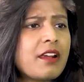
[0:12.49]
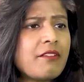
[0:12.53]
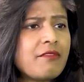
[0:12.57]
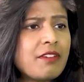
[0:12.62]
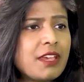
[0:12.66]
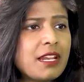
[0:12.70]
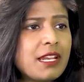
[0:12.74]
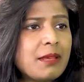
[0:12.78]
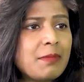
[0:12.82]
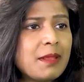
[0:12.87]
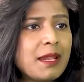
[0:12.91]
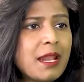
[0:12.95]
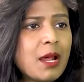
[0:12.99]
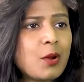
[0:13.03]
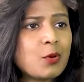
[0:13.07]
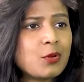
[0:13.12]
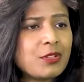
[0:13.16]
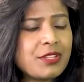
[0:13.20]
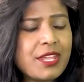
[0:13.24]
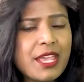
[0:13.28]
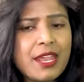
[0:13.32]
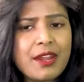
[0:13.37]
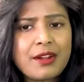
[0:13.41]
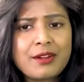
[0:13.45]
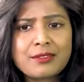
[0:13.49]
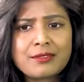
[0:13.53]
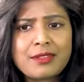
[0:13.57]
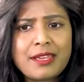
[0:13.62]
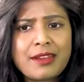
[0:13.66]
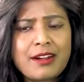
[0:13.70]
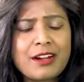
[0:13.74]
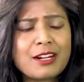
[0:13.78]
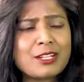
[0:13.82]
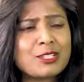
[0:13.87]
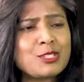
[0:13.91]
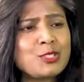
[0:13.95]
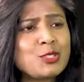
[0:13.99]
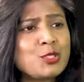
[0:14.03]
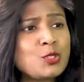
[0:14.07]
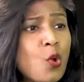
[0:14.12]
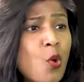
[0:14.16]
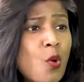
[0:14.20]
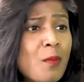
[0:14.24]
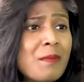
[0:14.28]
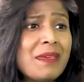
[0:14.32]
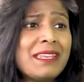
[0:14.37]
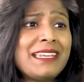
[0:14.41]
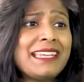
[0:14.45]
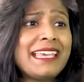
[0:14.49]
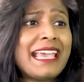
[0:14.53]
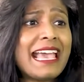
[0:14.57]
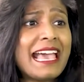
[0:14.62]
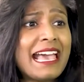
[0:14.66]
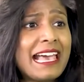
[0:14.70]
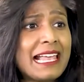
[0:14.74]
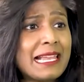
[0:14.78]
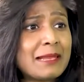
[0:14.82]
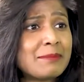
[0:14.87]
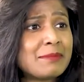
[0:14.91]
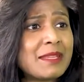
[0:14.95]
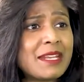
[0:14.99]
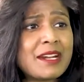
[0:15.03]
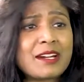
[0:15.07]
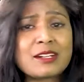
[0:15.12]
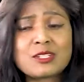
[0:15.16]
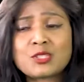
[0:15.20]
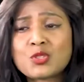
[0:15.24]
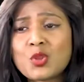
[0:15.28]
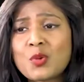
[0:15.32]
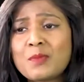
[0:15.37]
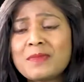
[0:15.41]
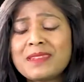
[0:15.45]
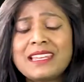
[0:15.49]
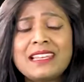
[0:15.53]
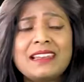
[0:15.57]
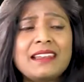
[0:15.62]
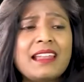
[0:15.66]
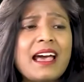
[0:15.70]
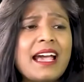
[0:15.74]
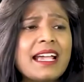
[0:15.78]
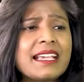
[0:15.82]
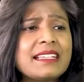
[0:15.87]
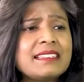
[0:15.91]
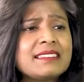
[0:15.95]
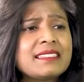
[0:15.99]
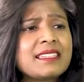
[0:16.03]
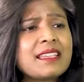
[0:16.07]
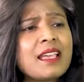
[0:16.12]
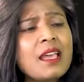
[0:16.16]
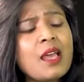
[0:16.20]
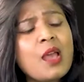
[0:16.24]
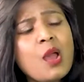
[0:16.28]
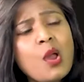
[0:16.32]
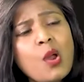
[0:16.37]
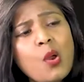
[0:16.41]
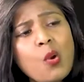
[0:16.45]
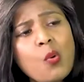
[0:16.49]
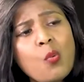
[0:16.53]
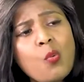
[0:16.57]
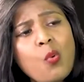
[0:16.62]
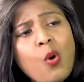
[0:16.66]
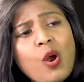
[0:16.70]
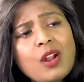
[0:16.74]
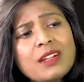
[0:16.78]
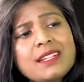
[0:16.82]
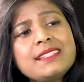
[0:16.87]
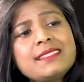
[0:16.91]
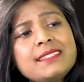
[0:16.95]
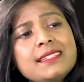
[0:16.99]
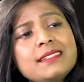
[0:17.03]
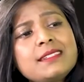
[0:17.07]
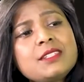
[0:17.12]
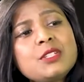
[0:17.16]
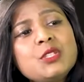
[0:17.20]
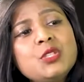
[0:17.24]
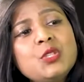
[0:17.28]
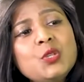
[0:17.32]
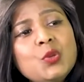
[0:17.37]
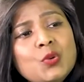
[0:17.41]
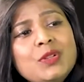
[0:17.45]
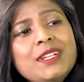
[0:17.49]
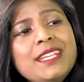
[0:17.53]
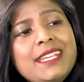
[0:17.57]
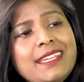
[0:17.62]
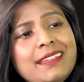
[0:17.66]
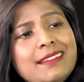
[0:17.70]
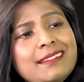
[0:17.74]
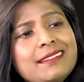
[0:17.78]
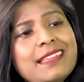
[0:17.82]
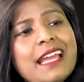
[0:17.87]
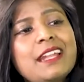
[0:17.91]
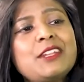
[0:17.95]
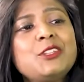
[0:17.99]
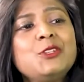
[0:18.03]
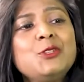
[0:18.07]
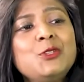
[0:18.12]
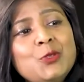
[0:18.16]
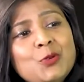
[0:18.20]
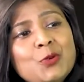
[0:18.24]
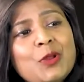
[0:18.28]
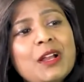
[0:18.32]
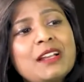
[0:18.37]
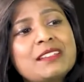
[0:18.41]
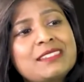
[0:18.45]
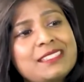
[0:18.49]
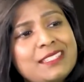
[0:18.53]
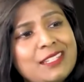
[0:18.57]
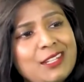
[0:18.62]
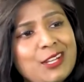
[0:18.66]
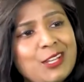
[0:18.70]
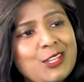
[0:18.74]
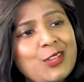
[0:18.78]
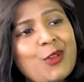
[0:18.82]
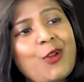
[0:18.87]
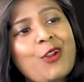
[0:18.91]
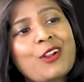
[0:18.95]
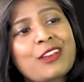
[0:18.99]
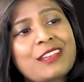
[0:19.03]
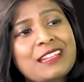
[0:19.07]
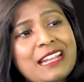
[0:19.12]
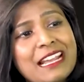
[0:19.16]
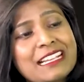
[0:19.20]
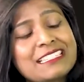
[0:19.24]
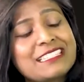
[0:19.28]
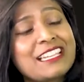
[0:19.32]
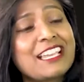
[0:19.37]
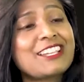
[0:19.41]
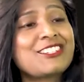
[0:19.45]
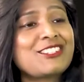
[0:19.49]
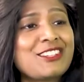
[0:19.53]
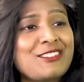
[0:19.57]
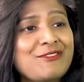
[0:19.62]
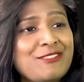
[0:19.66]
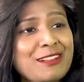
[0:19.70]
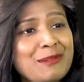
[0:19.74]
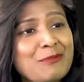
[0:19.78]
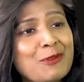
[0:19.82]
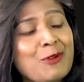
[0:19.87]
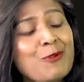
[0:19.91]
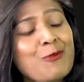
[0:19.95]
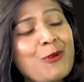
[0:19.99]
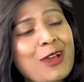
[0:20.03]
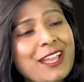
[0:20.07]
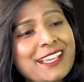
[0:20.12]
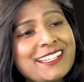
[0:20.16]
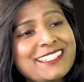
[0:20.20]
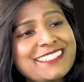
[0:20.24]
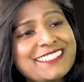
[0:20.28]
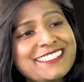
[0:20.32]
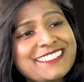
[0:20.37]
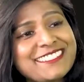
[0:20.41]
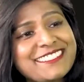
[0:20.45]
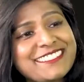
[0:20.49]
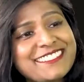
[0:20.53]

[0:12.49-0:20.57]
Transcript: available out there, there are so many help, there are so many lines. What is it unique that you consider your organization will provide?